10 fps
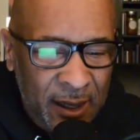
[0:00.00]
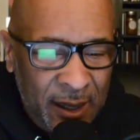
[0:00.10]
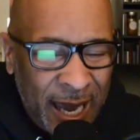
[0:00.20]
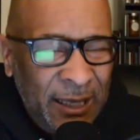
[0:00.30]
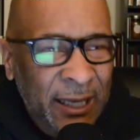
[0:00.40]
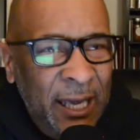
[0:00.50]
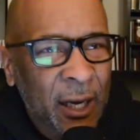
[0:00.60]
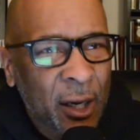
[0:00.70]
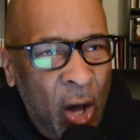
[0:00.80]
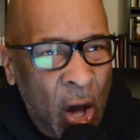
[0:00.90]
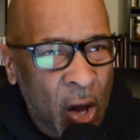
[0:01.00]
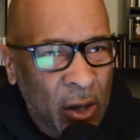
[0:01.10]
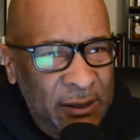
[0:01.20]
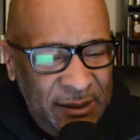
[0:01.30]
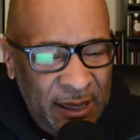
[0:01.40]
and get
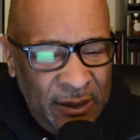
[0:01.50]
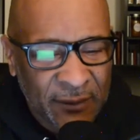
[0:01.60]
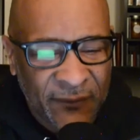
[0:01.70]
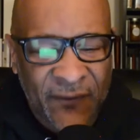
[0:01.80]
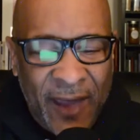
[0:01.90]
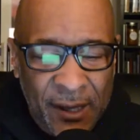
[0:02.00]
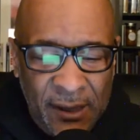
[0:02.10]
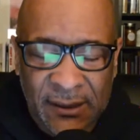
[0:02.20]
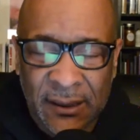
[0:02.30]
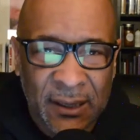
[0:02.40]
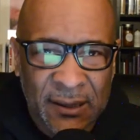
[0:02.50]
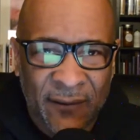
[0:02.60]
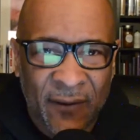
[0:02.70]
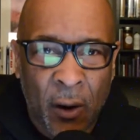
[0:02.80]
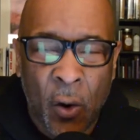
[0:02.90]
lost in the fantasies of
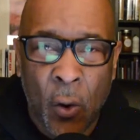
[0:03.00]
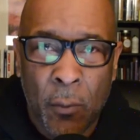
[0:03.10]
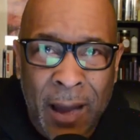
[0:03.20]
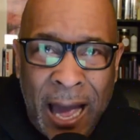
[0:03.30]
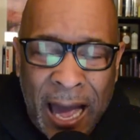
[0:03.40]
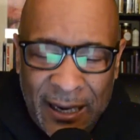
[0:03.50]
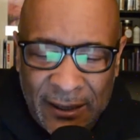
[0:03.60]
our own mind.